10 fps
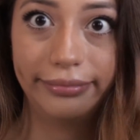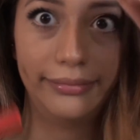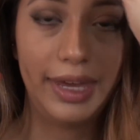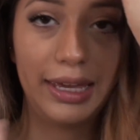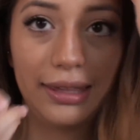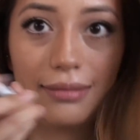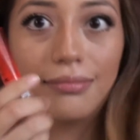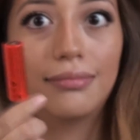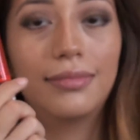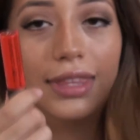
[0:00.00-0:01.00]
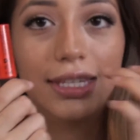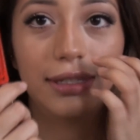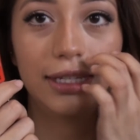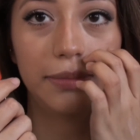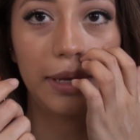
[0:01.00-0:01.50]
make
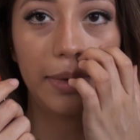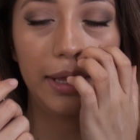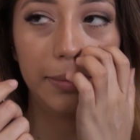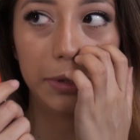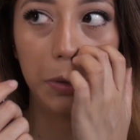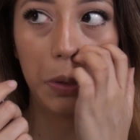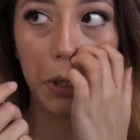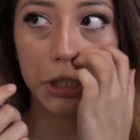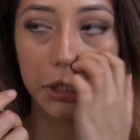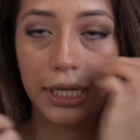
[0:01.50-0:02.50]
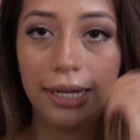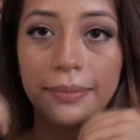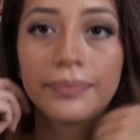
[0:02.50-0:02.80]
my lips too crusty.